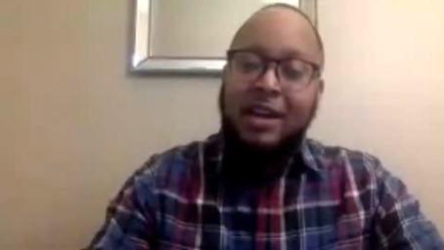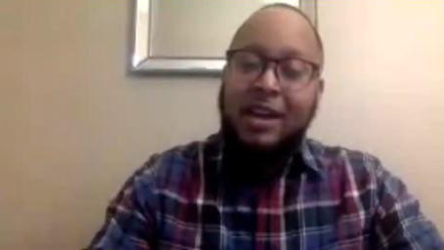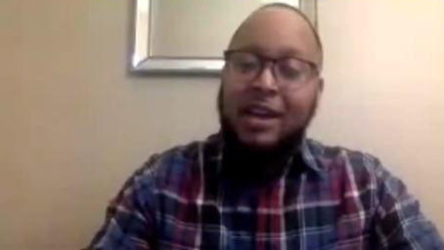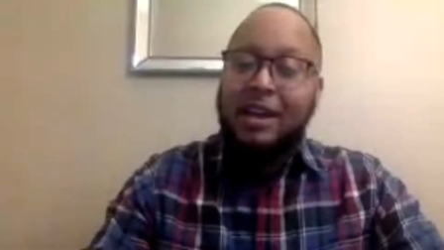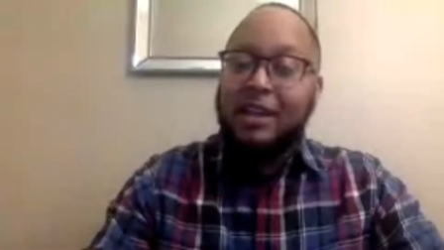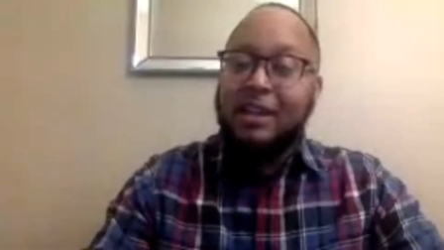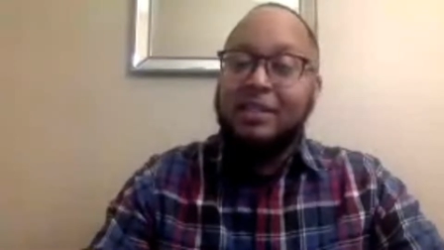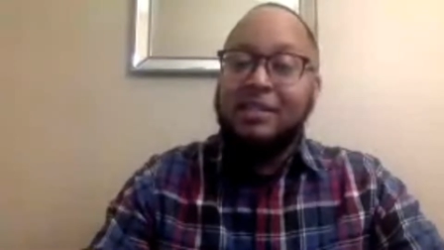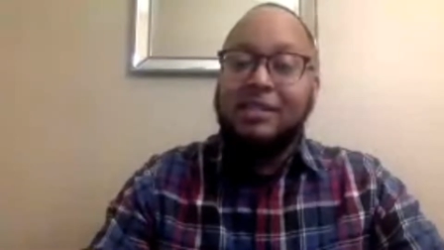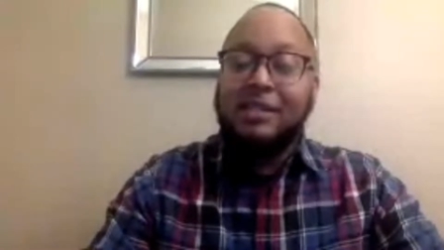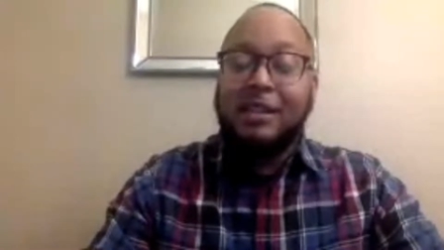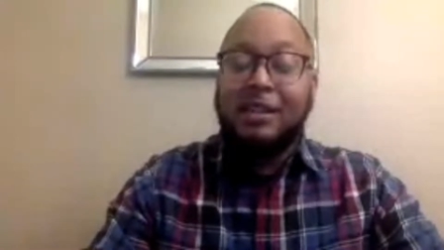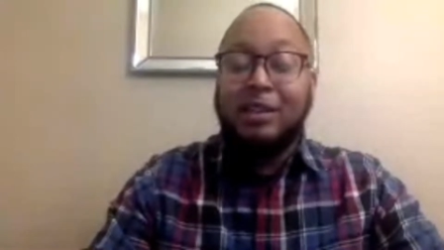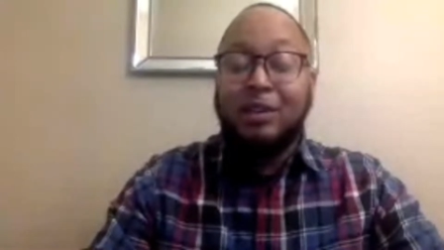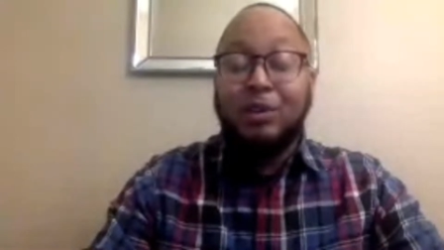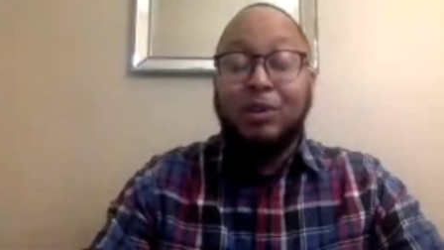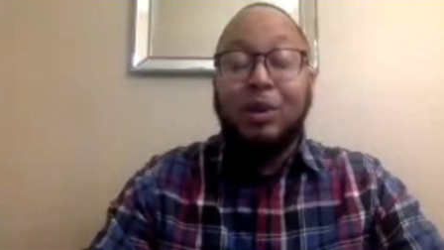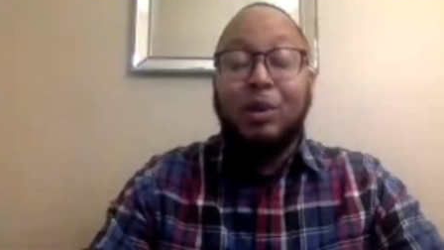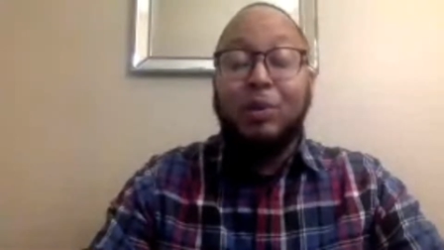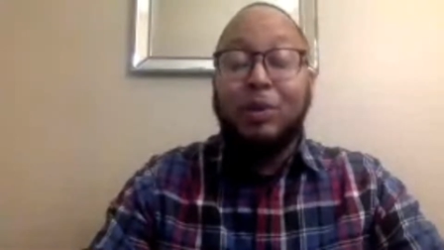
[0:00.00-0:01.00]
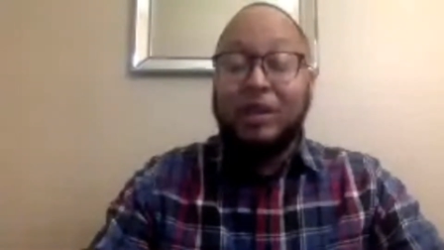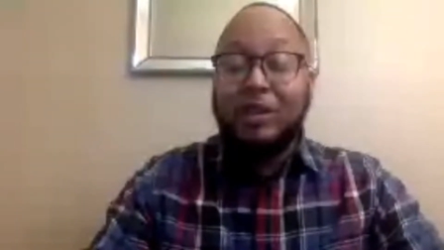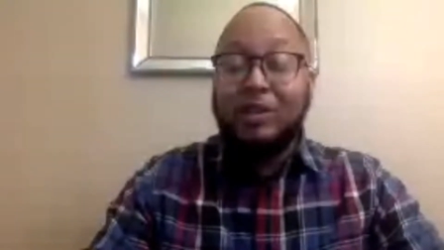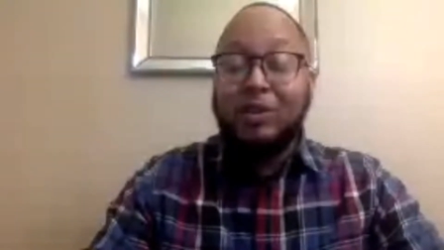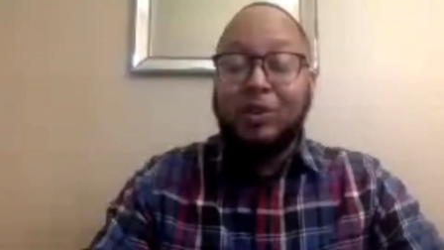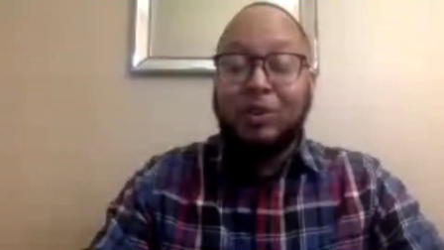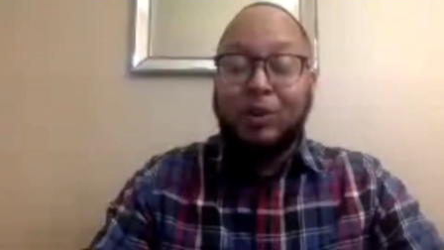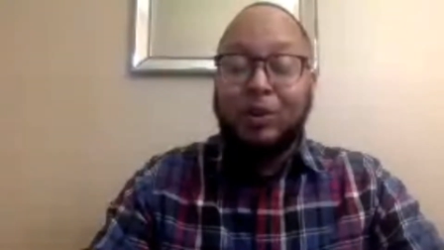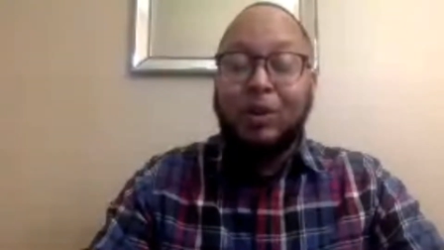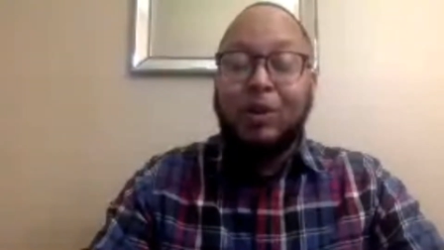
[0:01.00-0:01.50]
and say, we
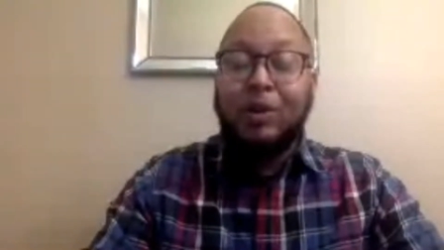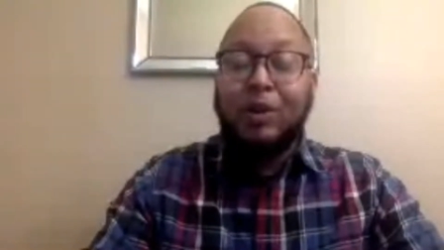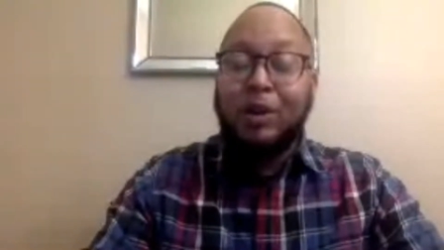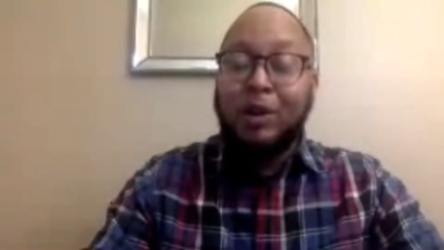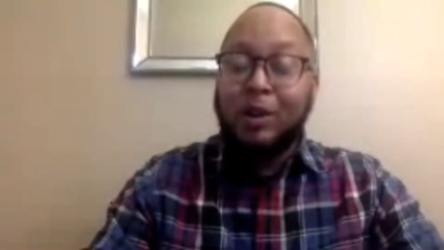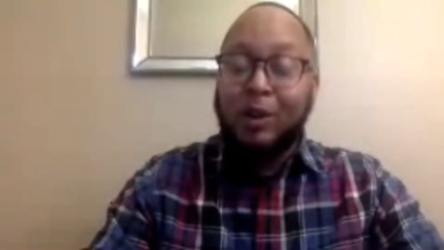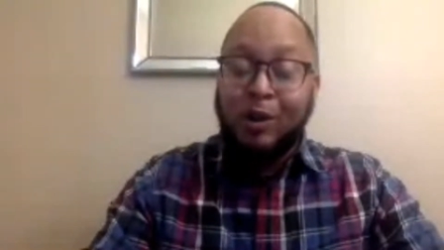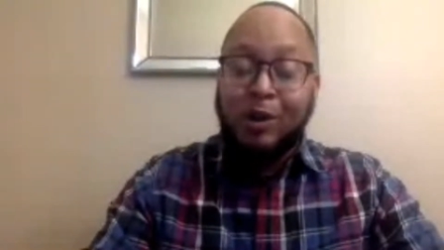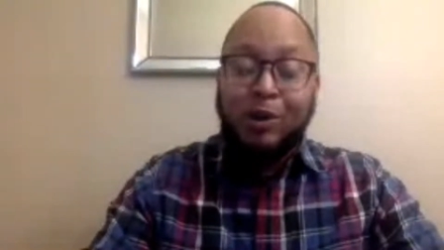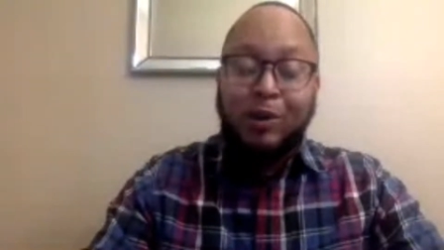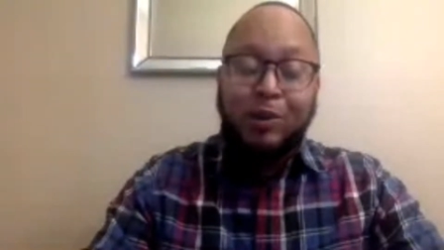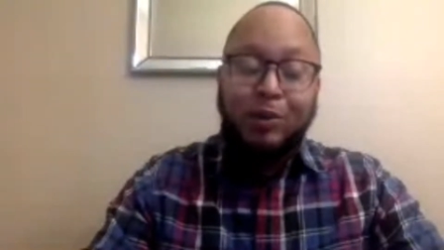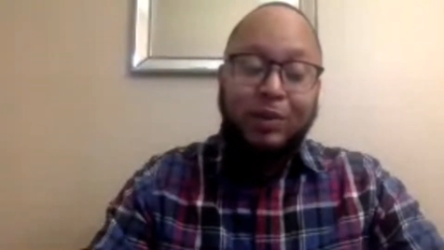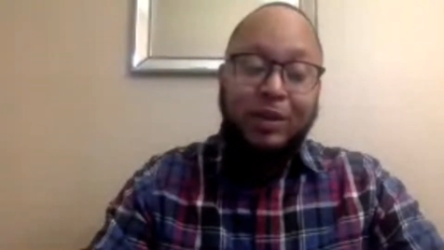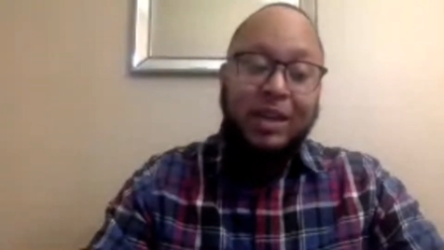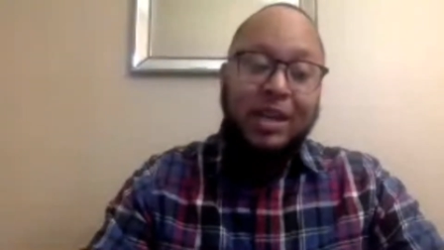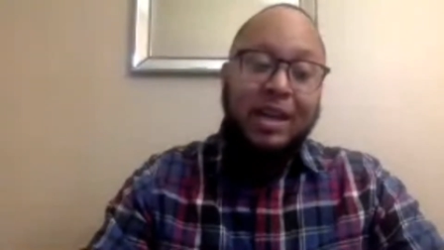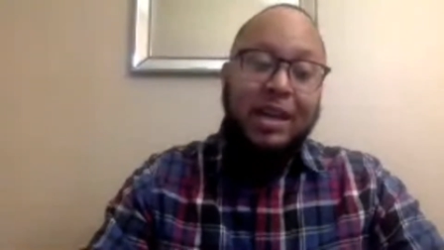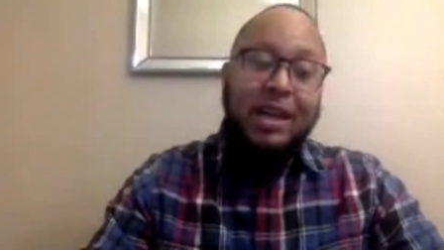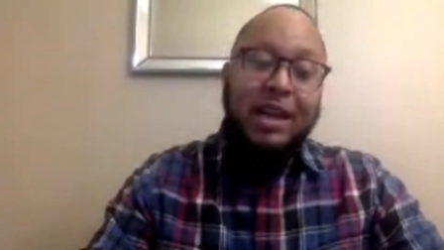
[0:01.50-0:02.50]
can do it on our own.